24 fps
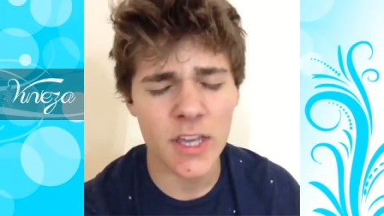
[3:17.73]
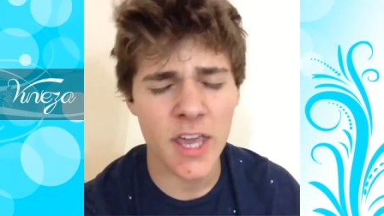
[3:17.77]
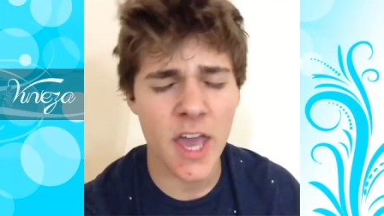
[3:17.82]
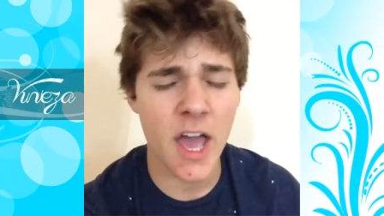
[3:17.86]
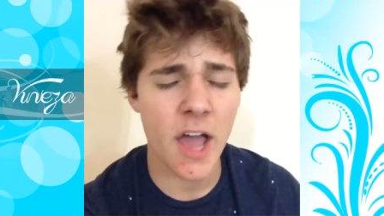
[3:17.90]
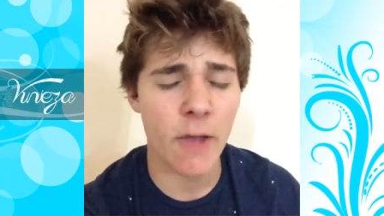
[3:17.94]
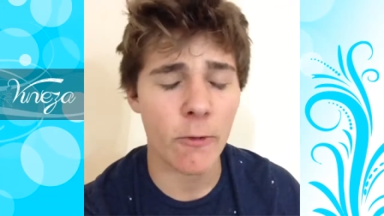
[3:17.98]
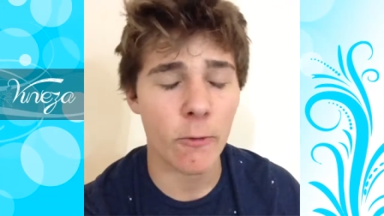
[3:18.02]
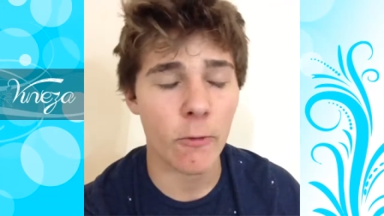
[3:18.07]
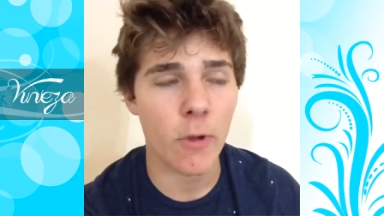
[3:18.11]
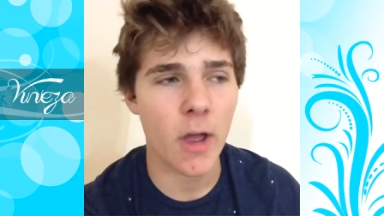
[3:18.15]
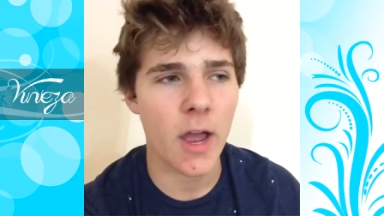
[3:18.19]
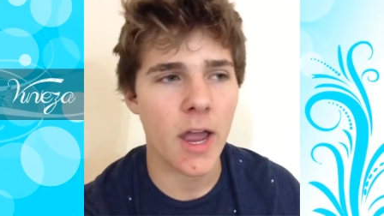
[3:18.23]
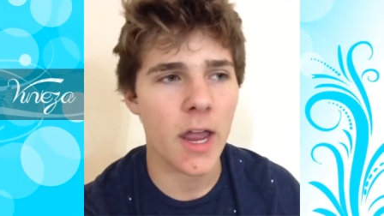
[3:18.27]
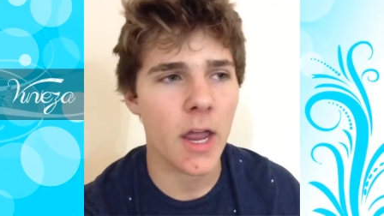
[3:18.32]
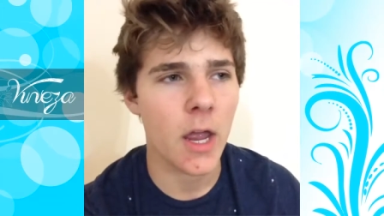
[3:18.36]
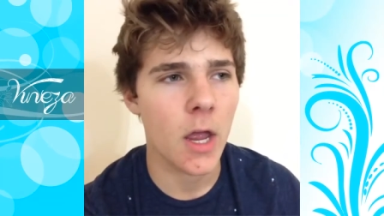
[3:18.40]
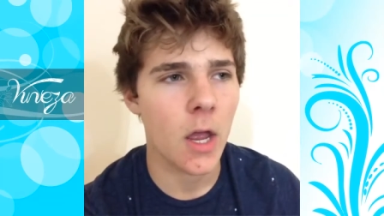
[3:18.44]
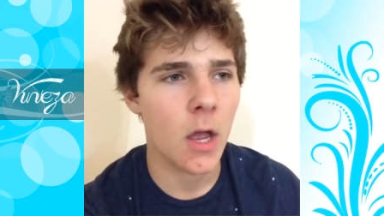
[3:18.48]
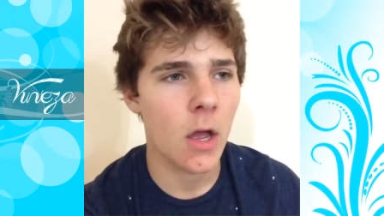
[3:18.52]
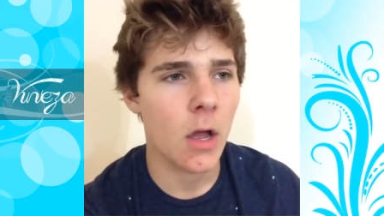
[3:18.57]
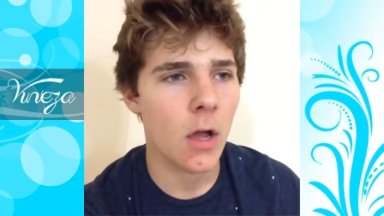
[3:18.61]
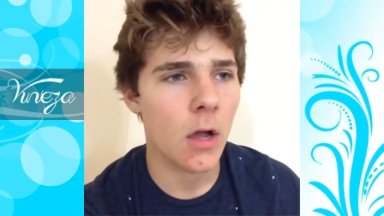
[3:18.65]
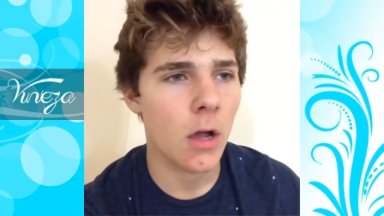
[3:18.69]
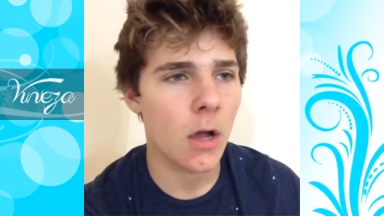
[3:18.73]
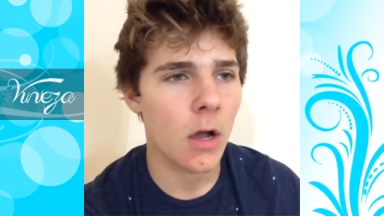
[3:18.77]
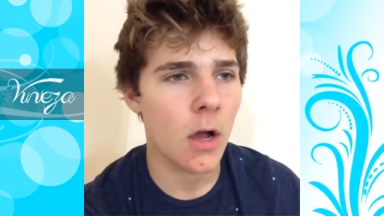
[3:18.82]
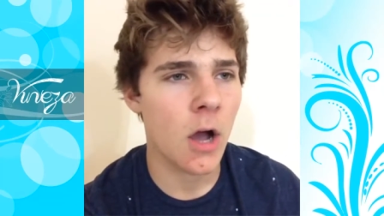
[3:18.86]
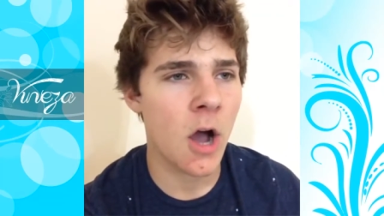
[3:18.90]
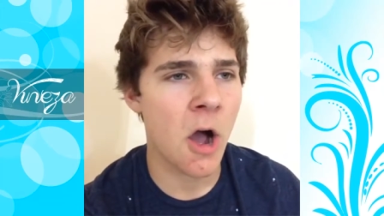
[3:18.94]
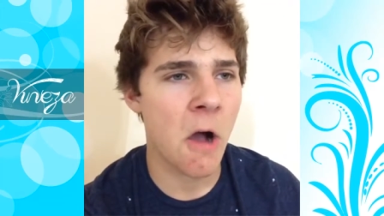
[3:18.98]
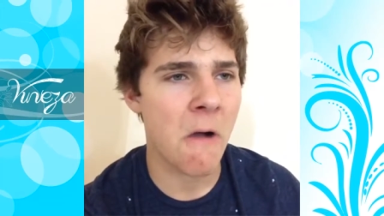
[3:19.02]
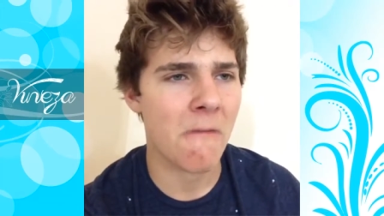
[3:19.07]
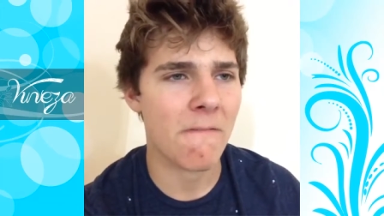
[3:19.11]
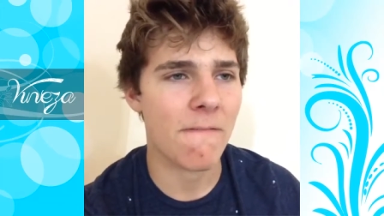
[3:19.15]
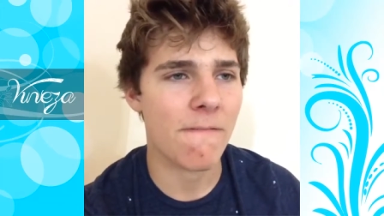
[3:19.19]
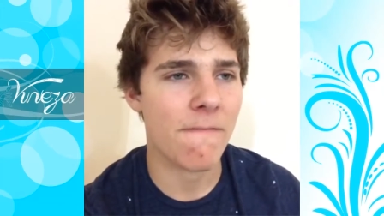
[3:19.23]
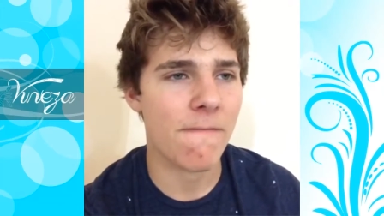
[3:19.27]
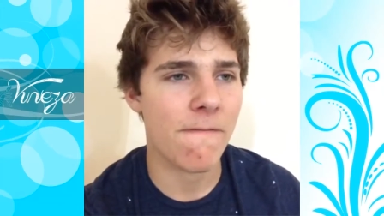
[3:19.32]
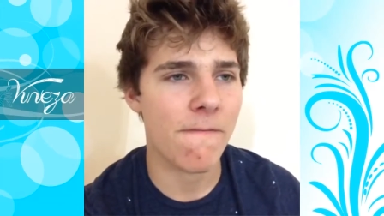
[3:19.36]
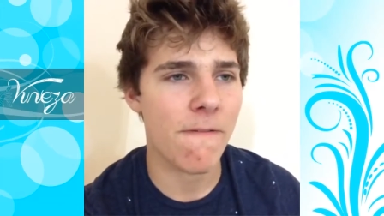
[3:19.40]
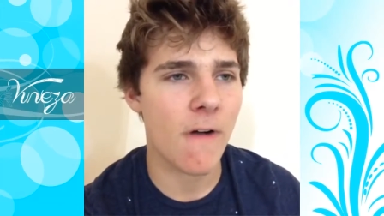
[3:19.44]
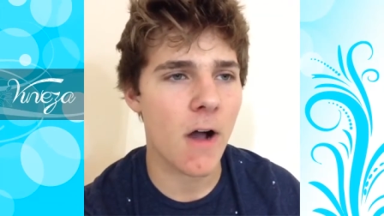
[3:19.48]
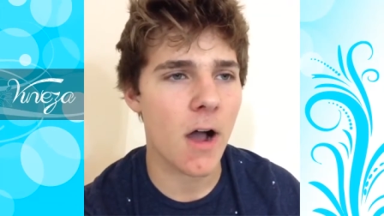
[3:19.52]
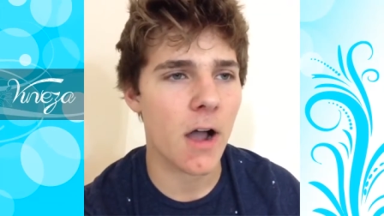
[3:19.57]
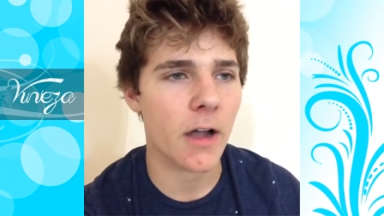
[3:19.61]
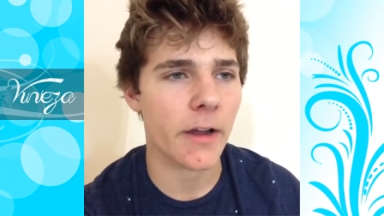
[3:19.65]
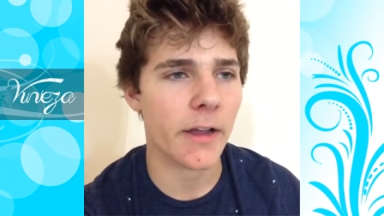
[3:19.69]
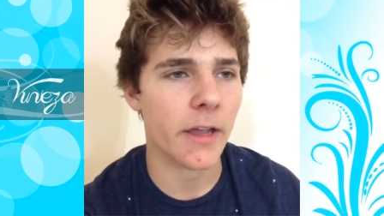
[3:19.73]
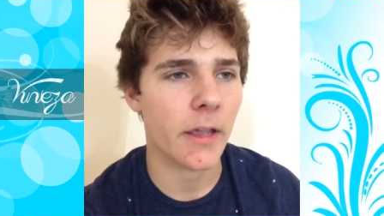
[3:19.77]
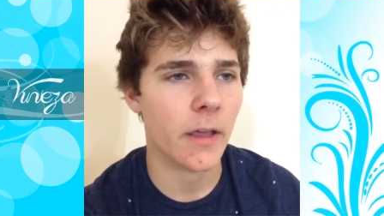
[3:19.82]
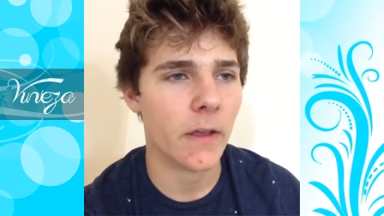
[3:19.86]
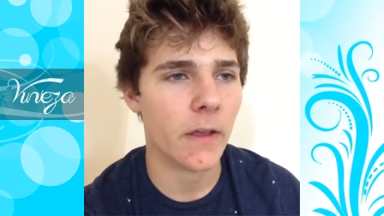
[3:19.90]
Yeah, right. Oh, fuck.